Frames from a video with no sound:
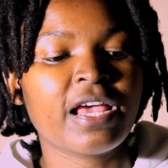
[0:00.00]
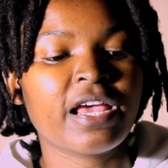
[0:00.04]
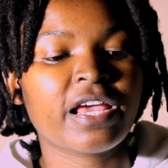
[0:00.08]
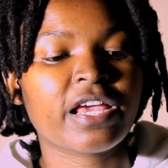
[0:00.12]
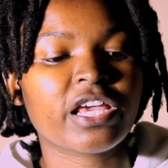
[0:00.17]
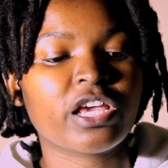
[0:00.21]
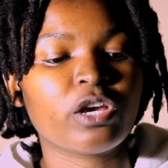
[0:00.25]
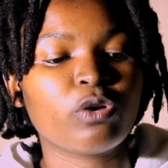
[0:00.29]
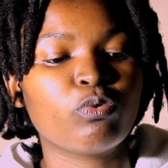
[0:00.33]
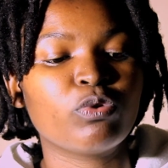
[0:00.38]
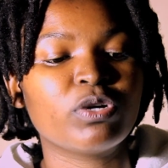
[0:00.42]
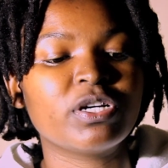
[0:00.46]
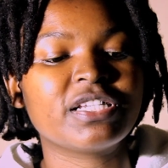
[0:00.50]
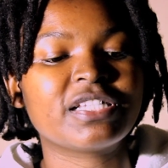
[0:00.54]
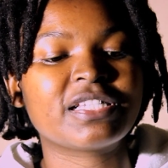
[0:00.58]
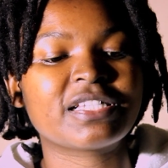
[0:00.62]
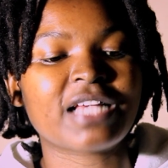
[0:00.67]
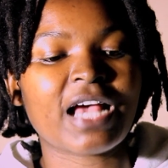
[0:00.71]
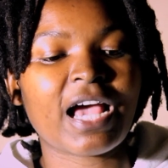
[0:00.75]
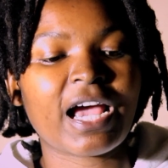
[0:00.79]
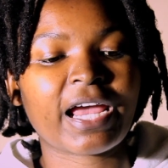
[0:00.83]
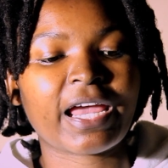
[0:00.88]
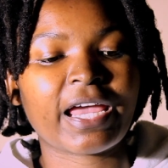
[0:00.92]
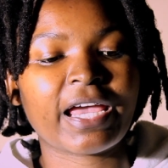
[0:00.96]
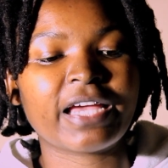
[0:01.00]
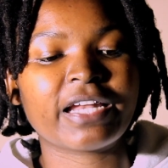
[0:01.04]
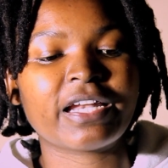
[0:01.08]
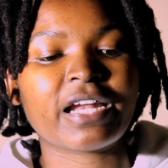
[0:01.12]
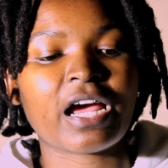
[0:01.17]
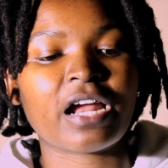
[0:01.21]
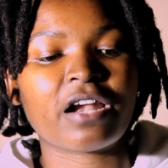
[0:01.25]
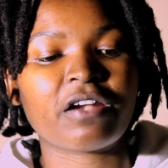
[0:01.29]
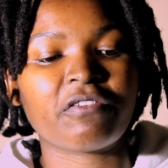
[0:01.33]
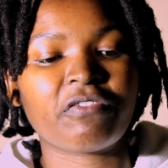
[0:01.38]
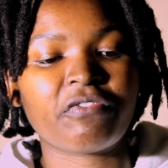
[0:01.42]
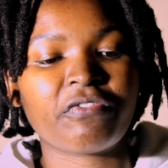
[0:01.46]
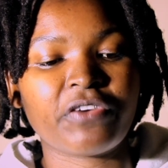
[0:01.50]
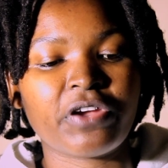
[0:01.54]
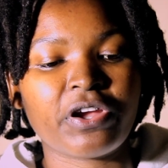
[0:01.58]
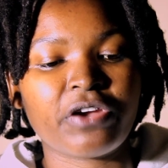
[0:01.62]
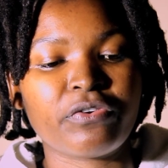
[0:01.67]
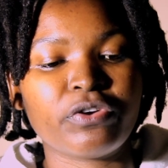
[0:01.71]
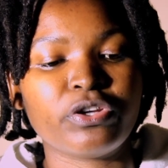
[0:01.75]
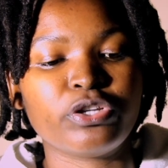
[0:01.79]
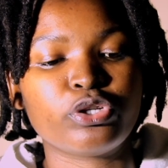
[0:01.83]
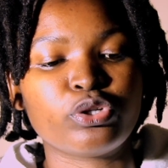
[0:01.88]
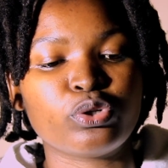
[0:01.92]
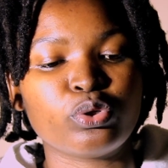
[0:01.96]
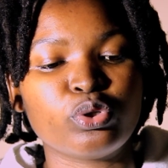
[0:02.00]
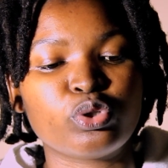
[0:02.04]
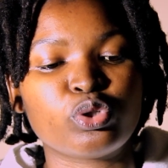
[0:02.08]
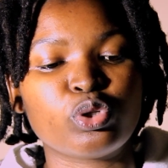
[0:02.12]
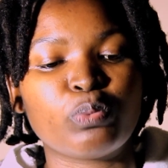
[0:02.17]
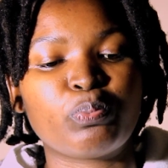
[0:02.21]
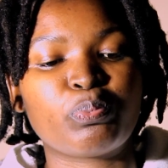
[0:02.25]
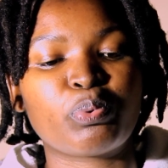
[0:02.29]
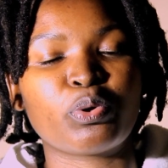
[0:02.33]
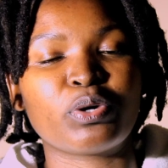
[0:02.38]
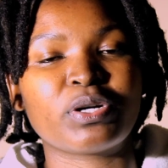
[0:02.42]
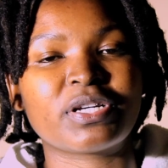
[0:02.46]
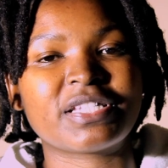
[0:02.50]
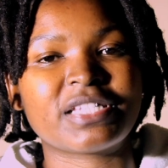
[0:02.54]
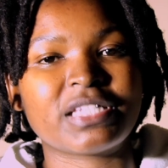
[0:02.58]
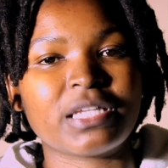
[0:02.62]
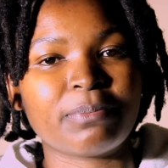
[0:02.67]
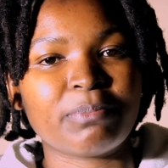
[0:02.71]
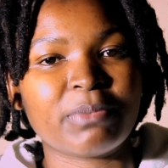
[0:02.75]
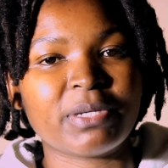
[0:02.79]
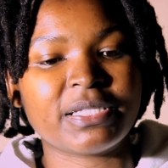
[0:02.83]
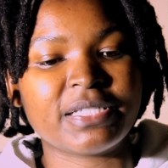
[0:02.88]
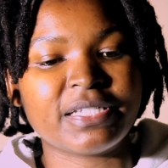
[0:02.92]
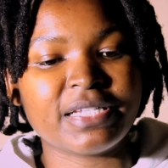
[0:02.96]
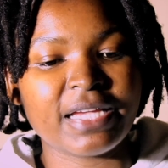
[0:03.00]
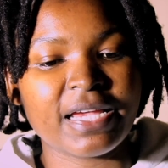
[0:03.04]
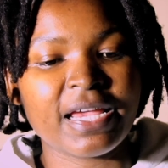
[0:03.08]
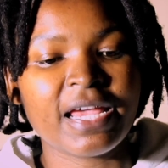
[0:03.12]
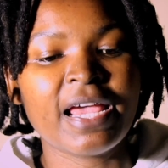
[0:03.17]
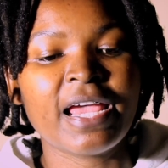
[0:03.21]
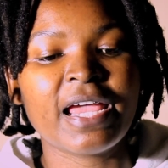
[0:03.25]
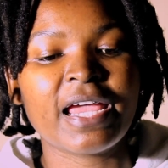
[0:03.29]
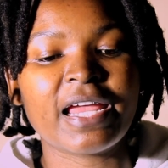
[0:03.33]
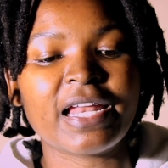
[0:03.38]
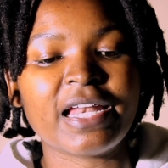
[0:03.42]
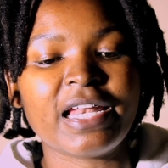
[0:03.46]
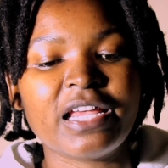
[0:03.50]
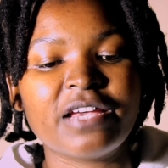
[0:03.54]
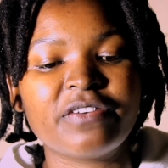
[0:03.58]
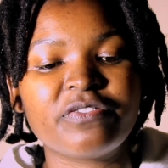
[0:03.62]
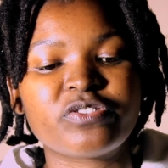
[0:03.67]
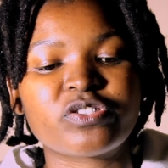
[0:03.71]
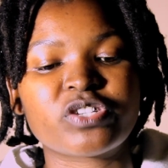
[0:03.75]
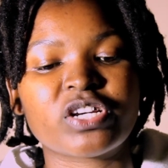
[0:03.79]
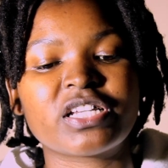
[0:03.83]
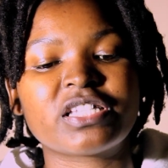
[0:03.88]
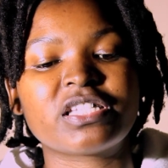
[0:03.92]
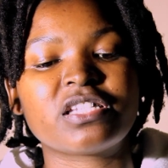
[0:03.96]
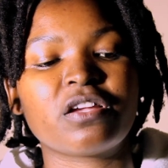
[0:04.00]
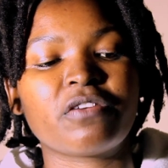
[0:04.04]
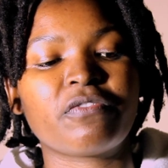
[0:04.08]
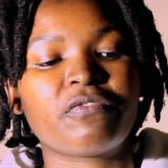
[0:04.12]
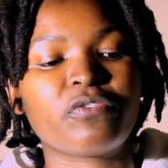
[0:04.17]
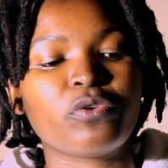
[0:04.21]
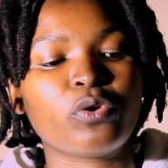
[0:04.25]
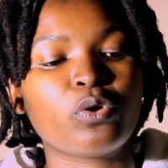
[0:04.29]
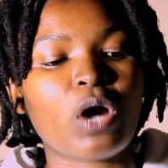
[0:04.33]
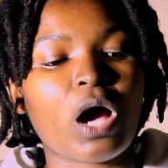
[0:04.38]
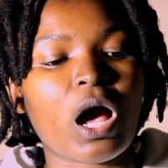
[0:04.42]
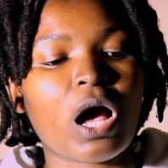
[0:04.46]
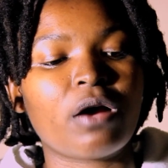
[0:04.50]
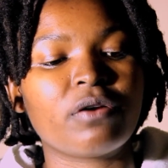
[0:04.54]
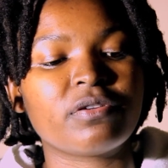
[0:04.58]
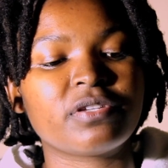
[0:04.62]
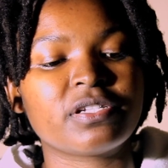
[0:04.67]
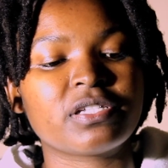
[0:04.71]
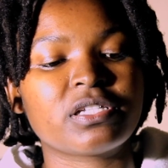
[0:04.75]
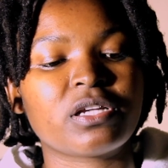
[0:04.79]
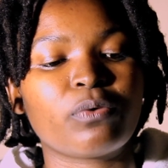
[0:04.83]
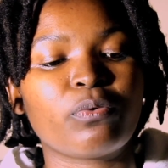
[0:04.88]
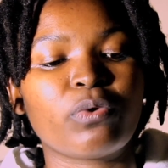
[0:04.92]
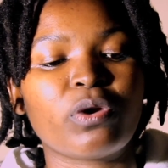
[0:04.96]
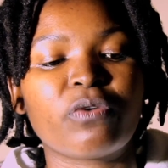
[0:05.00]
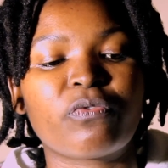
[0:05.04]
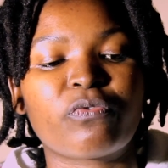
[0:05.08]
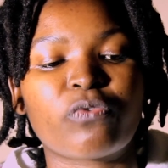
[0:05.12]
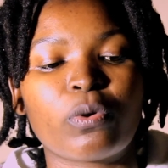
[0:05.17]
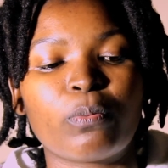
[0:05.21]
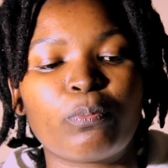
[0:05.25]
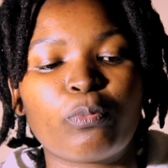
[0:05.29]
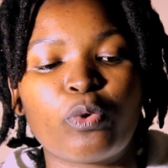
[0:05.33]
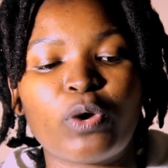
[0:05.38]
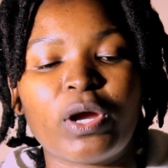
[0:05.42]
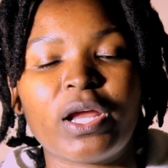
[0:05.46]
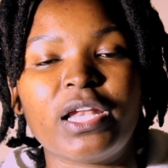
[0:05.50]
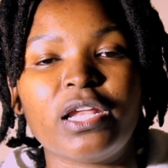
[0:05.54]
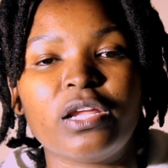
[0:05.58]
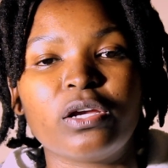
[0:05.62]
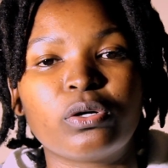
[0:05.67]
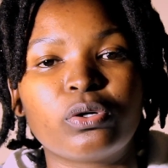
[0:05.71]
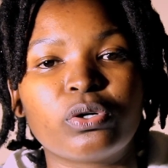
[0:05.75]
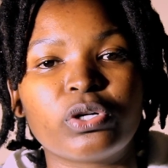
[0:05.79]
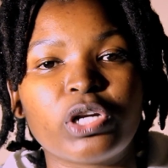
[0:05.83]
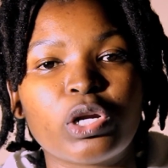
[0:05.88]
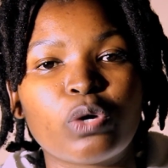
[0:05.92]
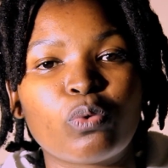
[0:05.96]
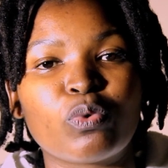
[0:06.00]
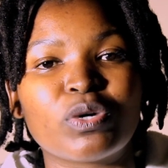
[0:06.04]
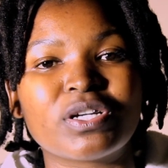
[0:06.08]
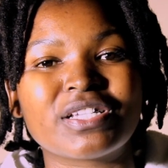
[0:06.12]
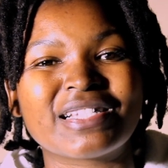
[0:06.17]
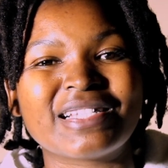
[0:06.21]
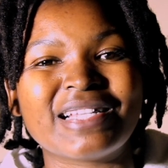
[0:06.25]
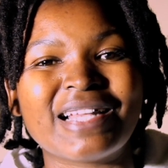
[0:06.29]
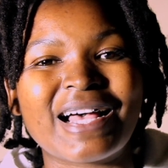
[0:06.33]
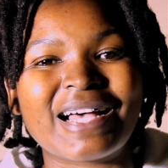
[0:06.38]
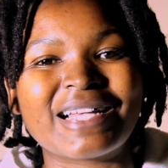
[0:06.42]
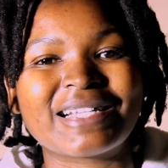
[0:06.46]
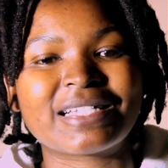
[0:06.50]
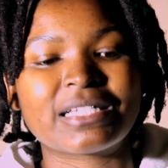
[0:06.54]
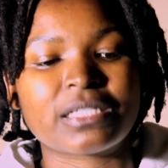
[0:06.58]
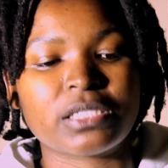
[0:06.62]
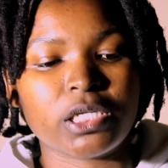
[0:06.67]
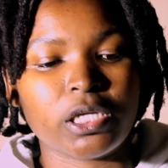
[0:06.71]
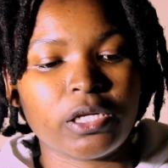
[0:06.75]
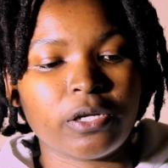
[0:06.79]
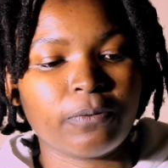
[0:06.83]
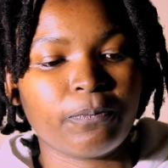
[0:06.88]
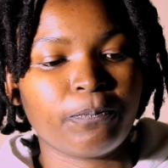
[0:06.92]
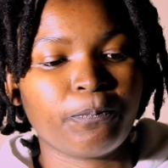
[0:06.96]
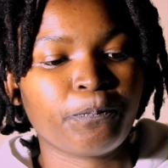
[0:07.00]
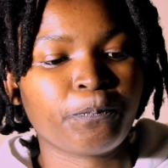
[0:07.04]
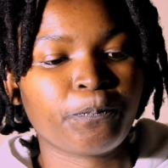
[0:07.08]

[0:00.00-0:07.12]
He was targeted unfairly due to proximity. He lives just a few houses away from where Likhona was last seen.